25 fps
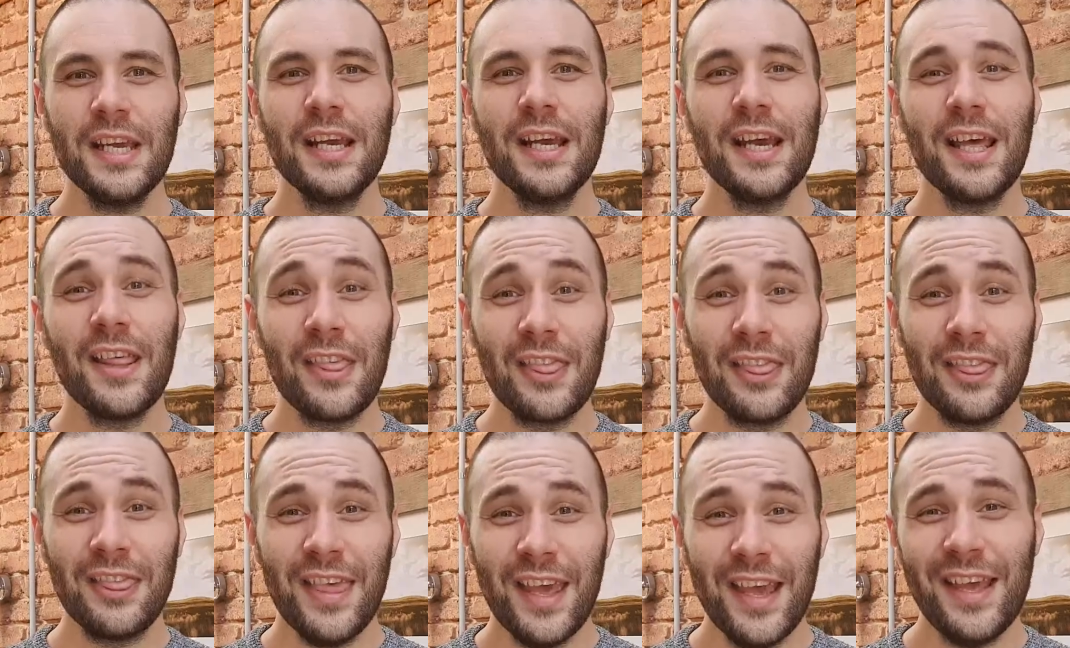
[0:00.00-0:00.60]

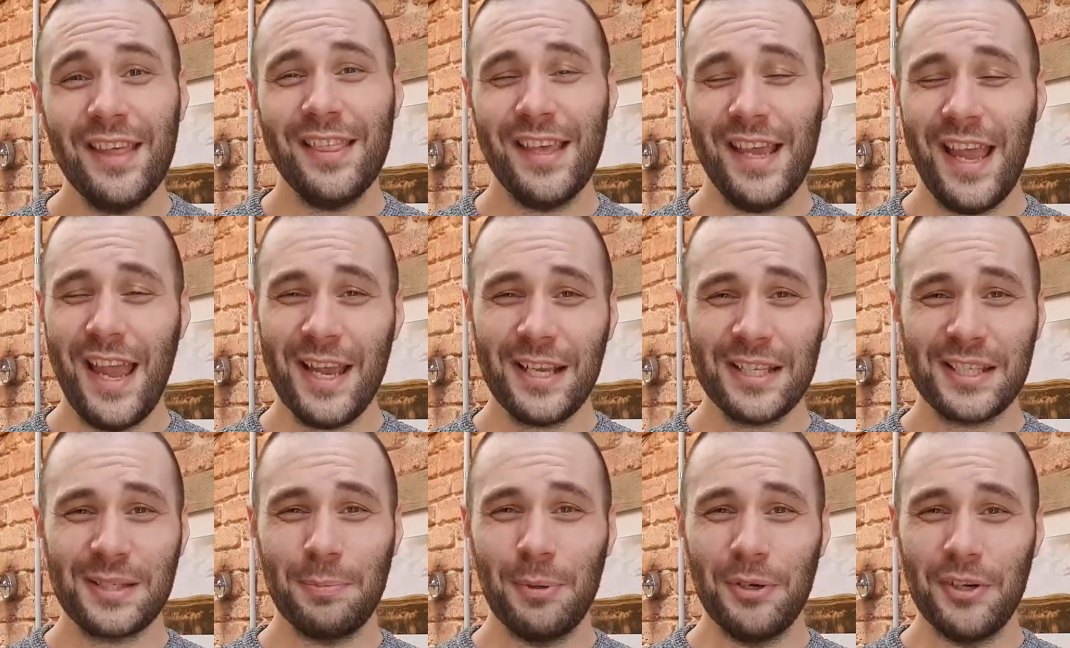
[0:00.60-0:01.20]
They're the
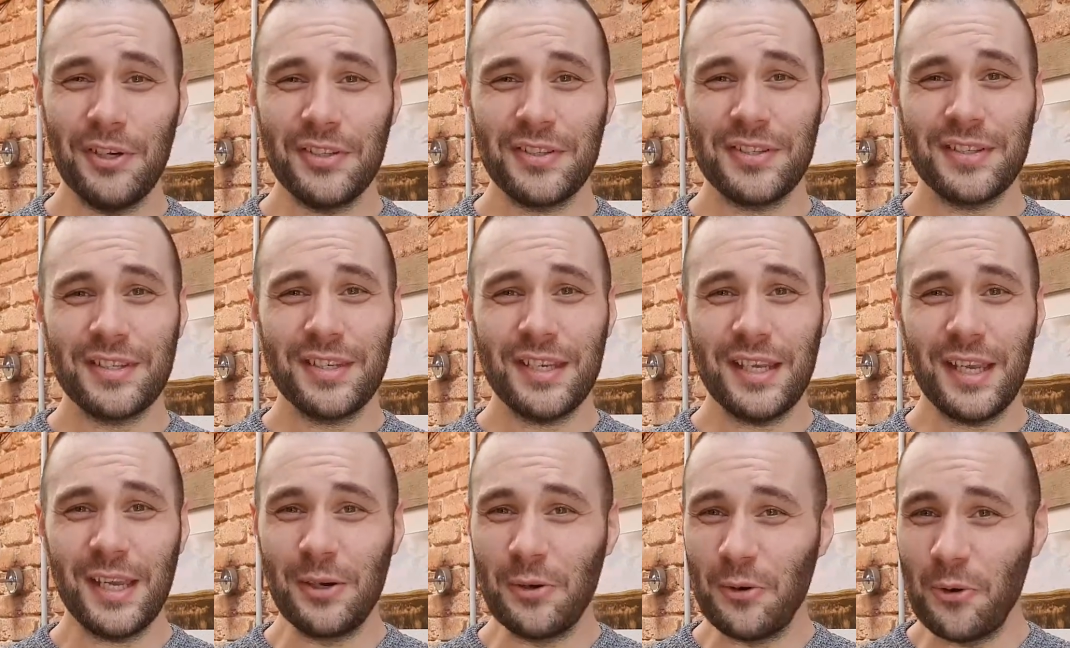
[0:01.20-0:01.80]
experts
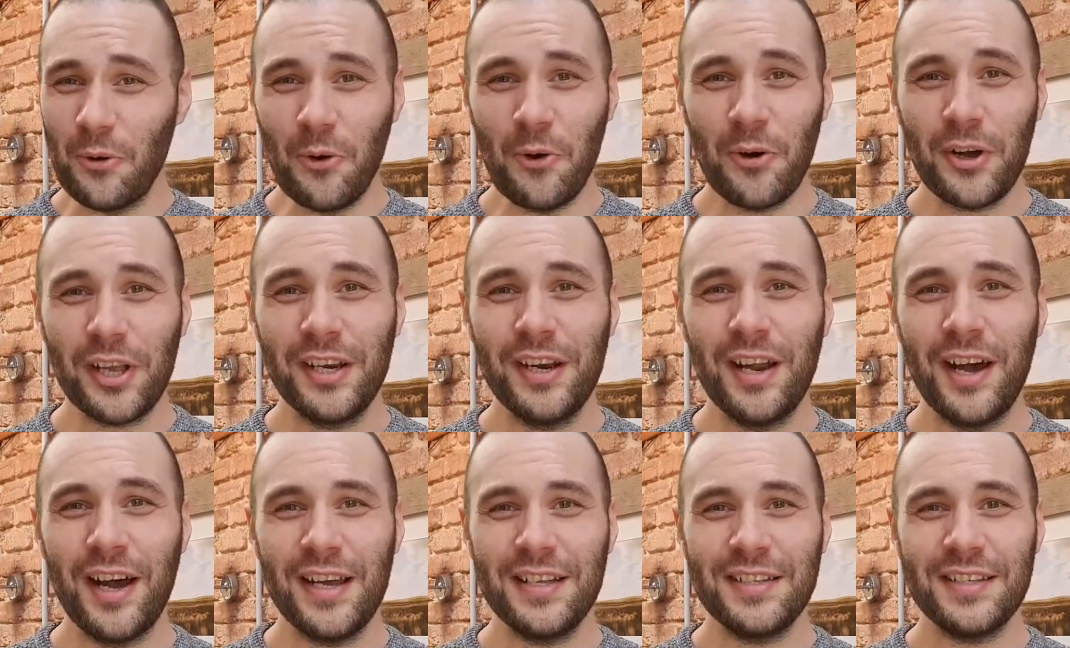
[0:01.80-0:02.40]
in
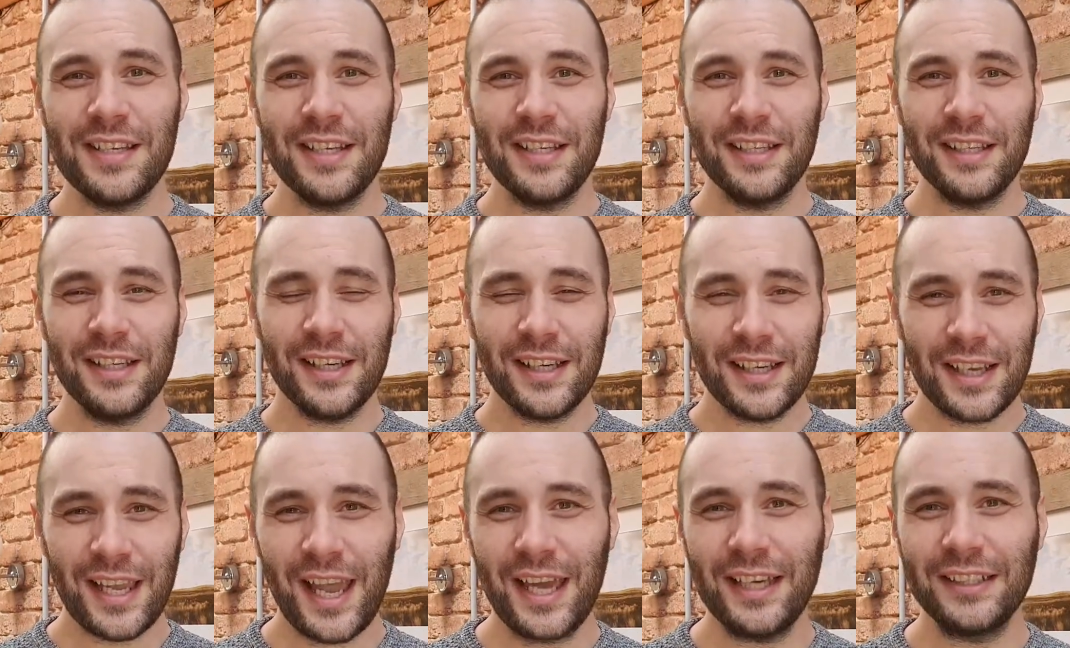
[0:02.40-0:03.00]
organising,
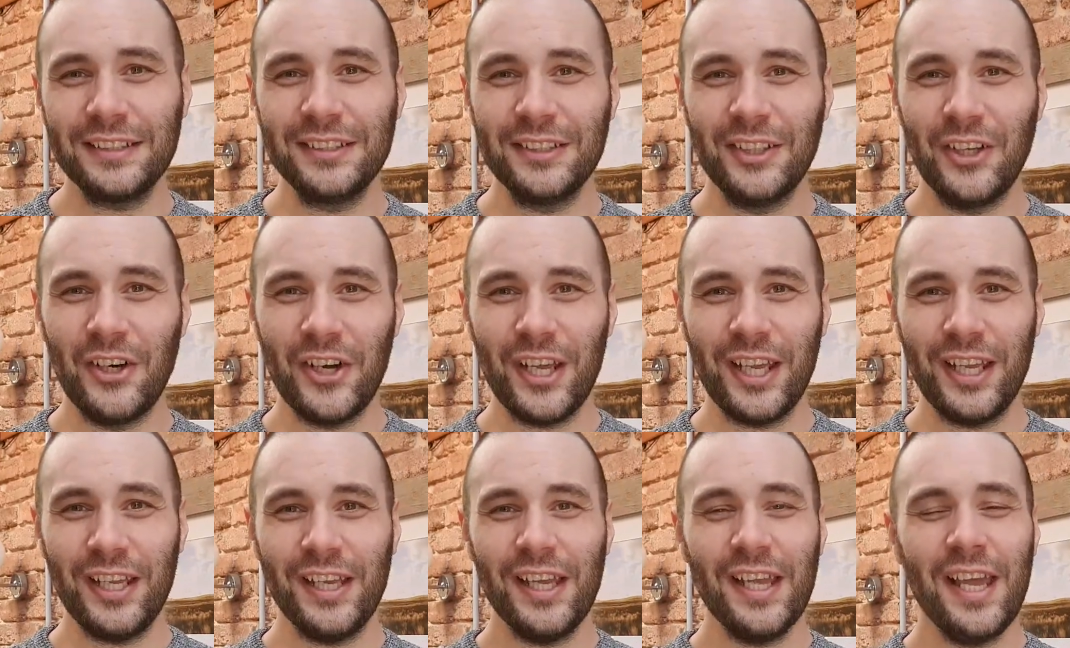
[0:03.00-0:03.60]

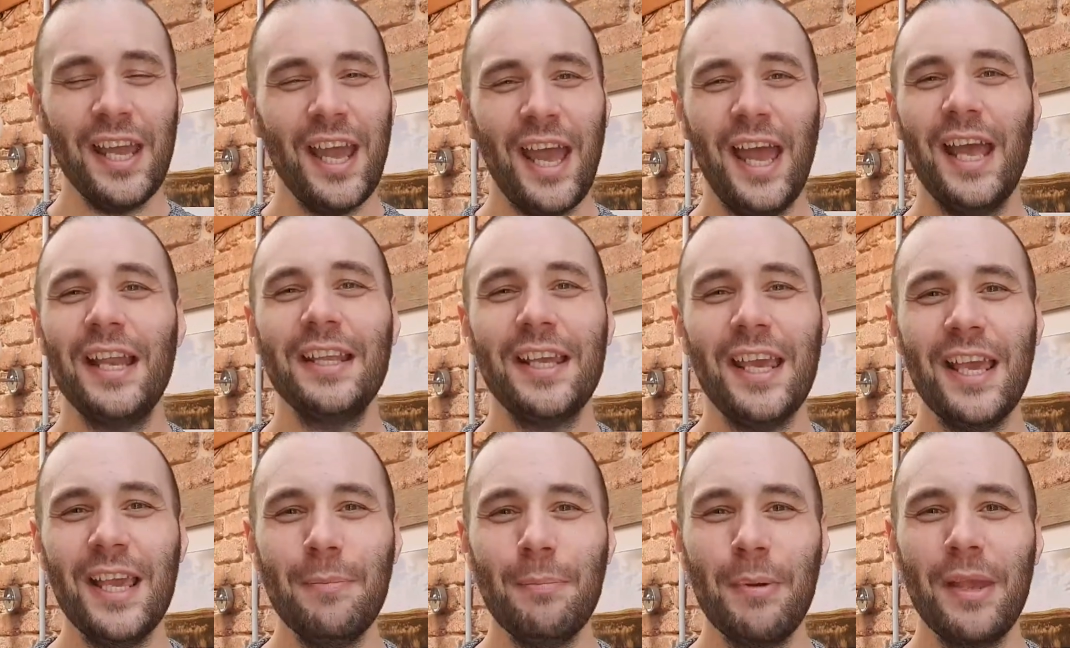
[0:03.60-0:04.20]
cataloguing, and
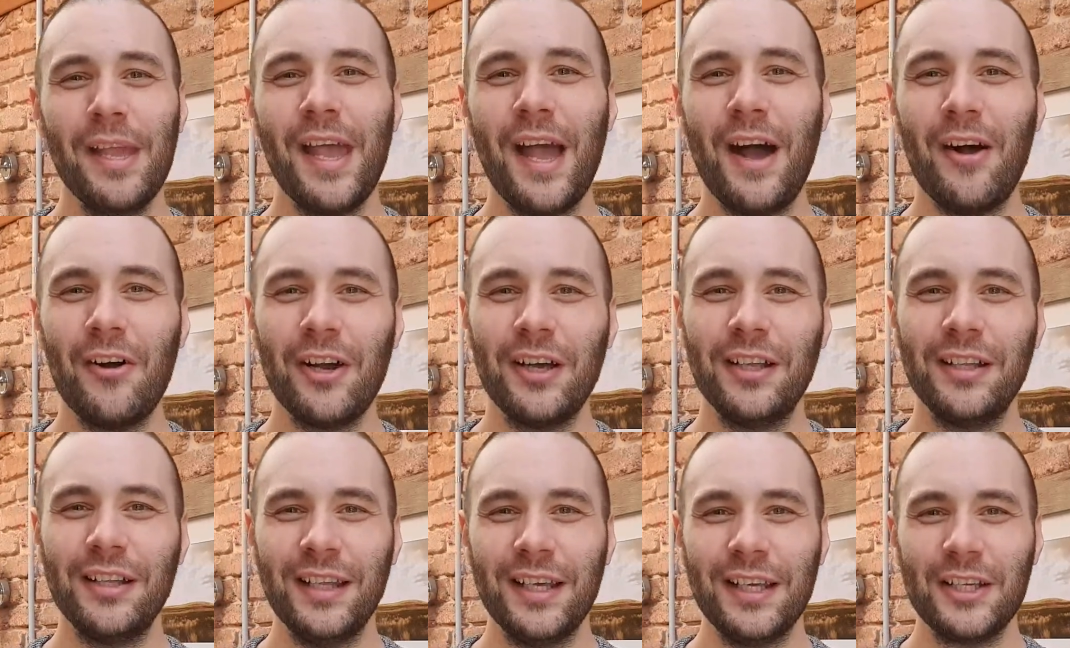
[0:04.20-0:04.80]
keeping our
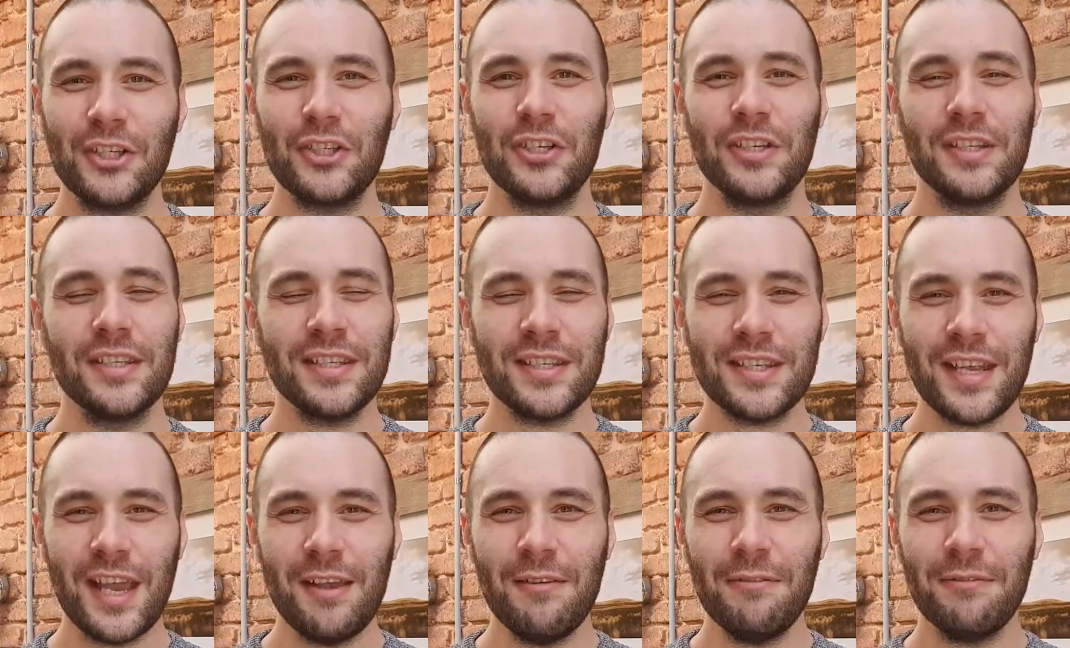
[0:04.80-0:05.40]
collection
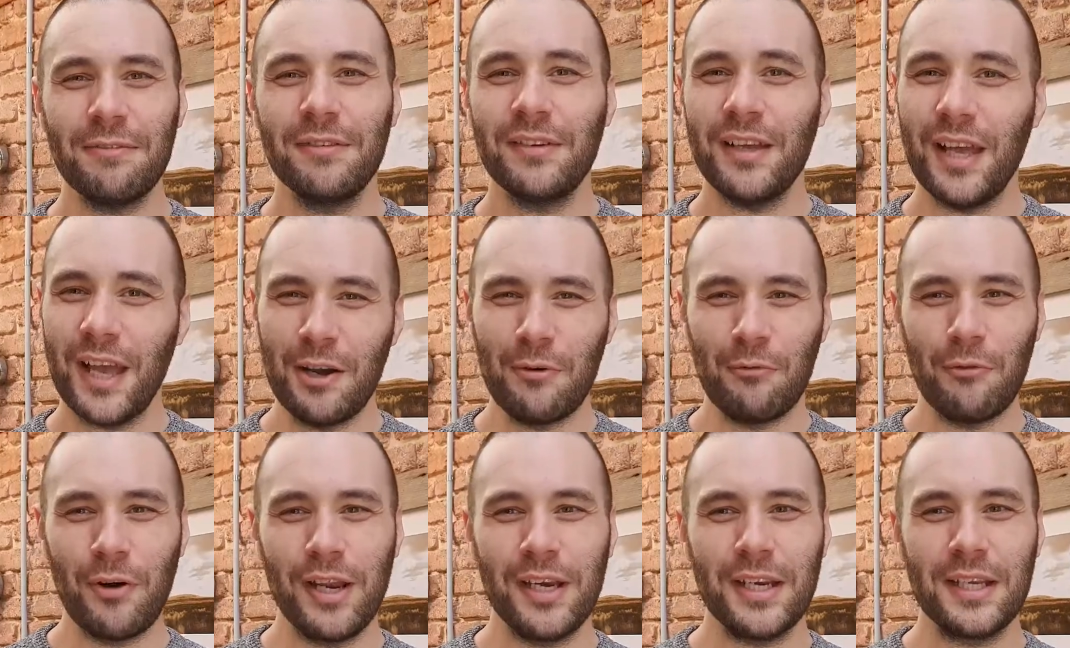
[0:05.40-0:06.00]
safe and
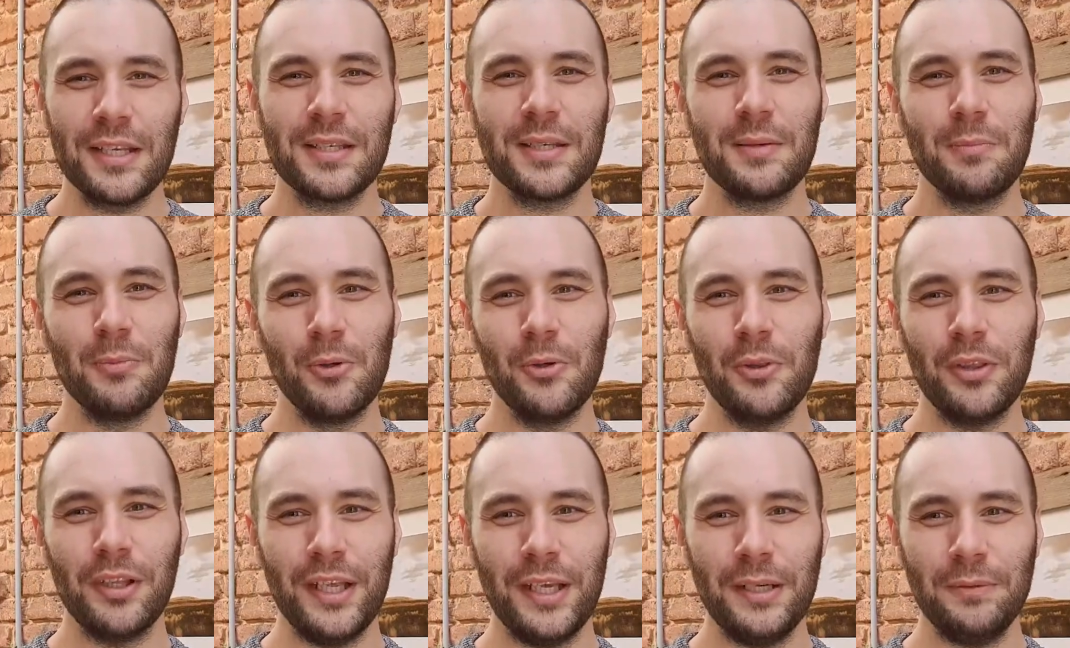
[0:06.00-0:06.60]
running
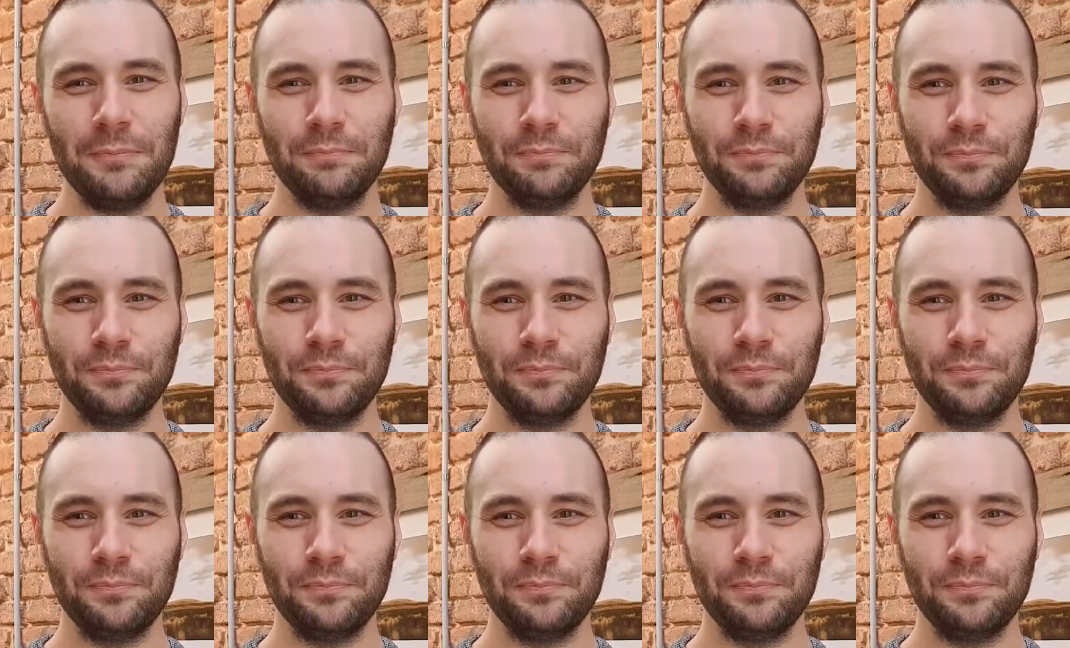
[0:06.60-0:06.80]
smoothly.